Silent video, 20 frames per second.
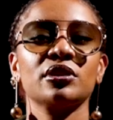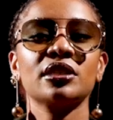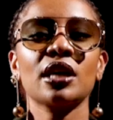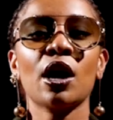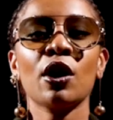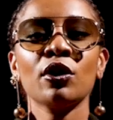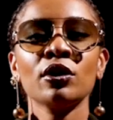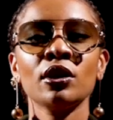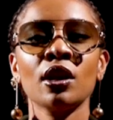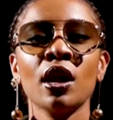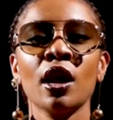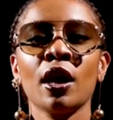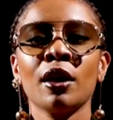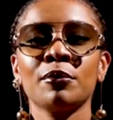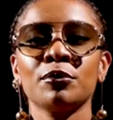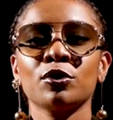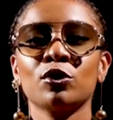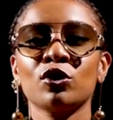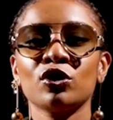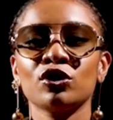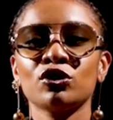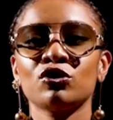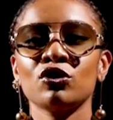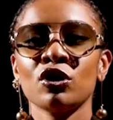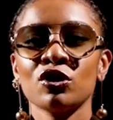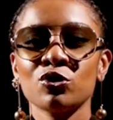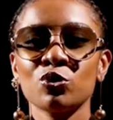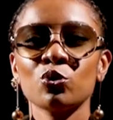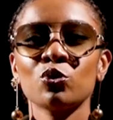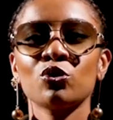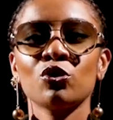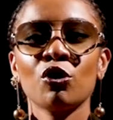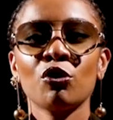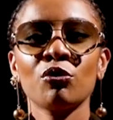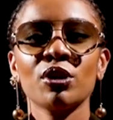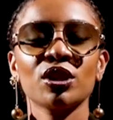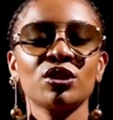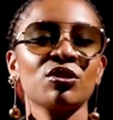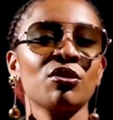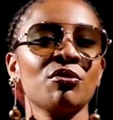sound, because those who know
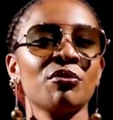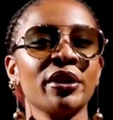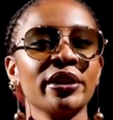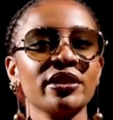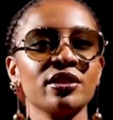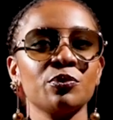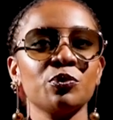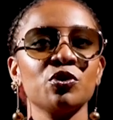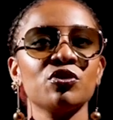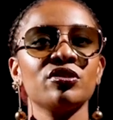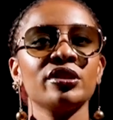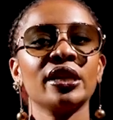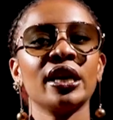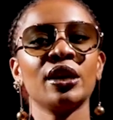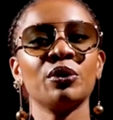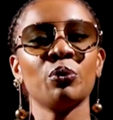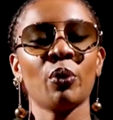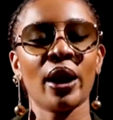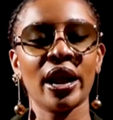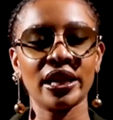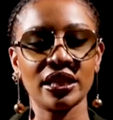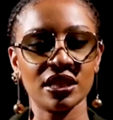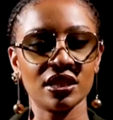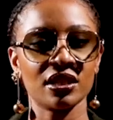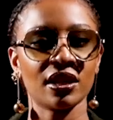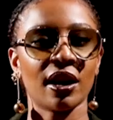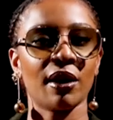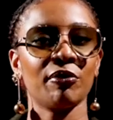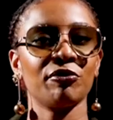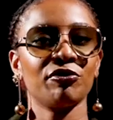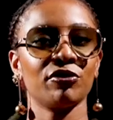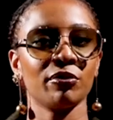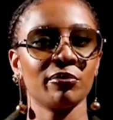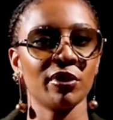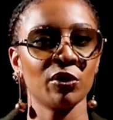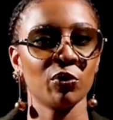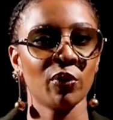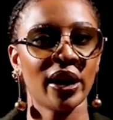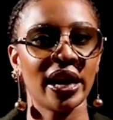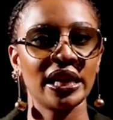Rachel Ray's music and where it has come from
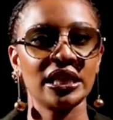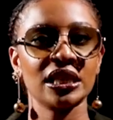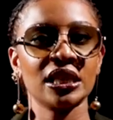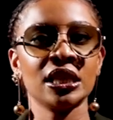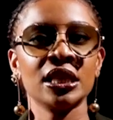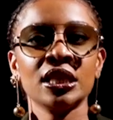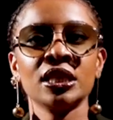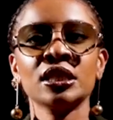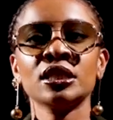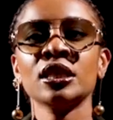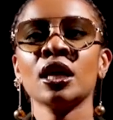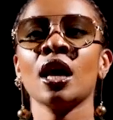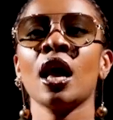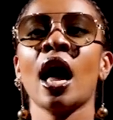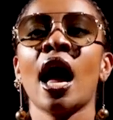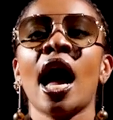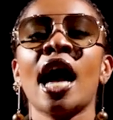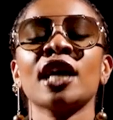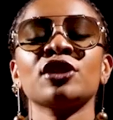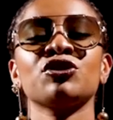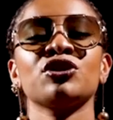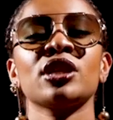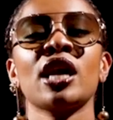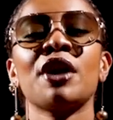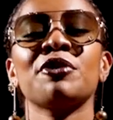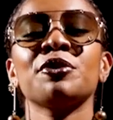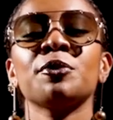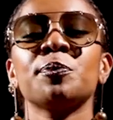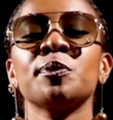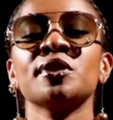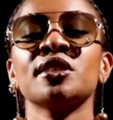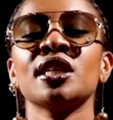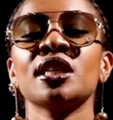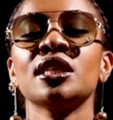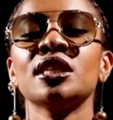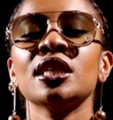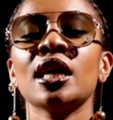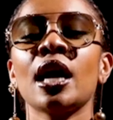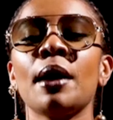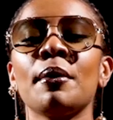and where it is, actually are
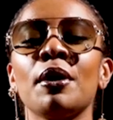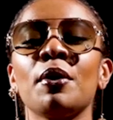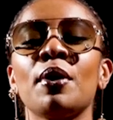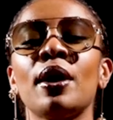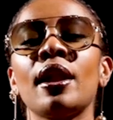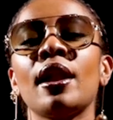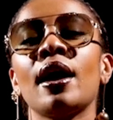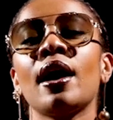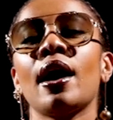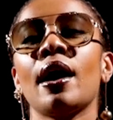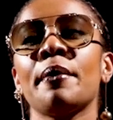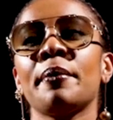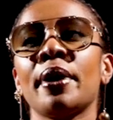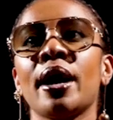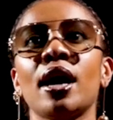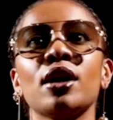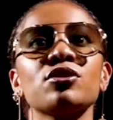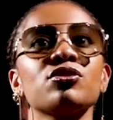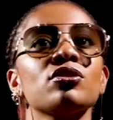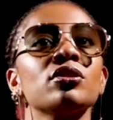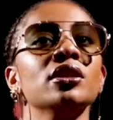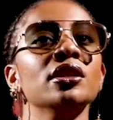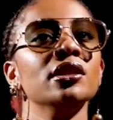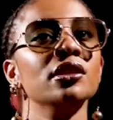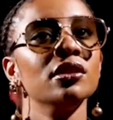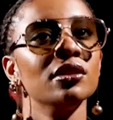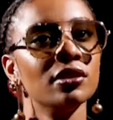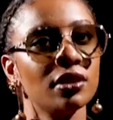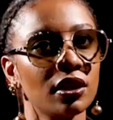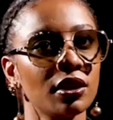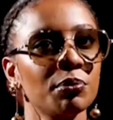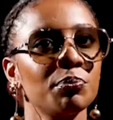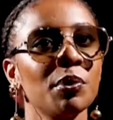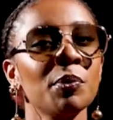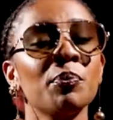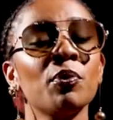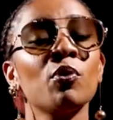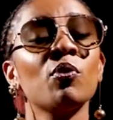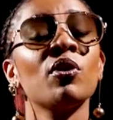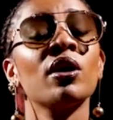representing our hustlers.
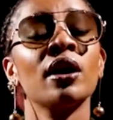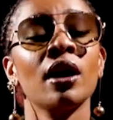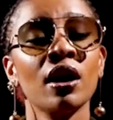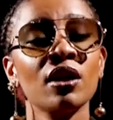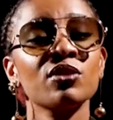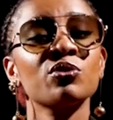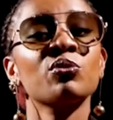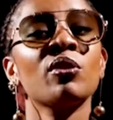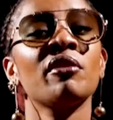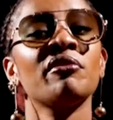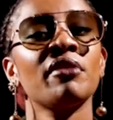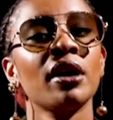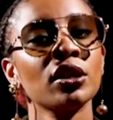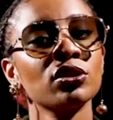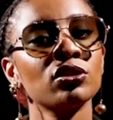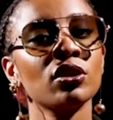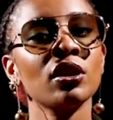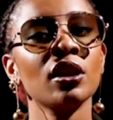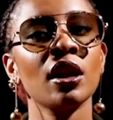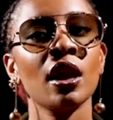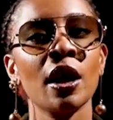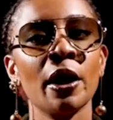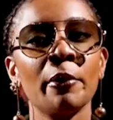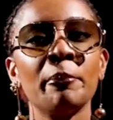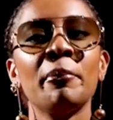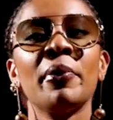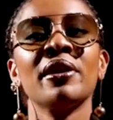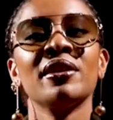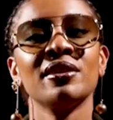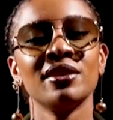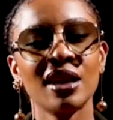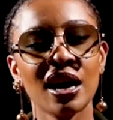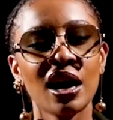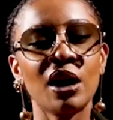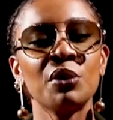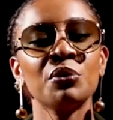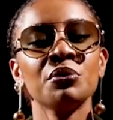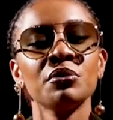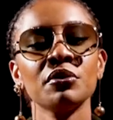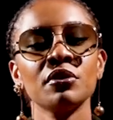Girls who have hustled, but
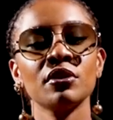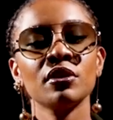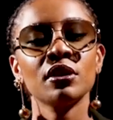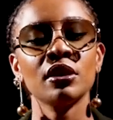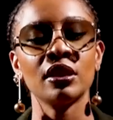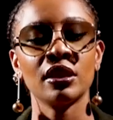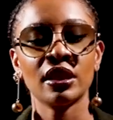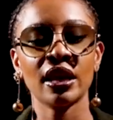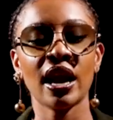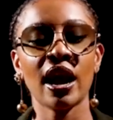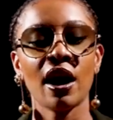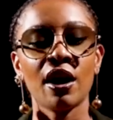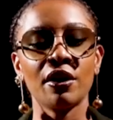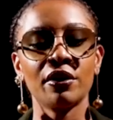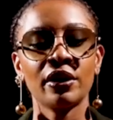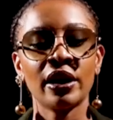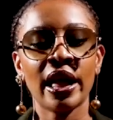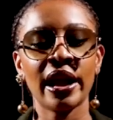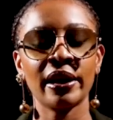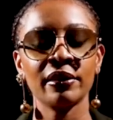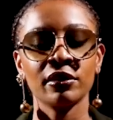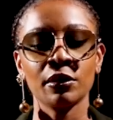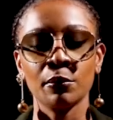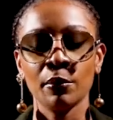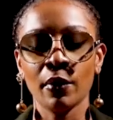now they are like,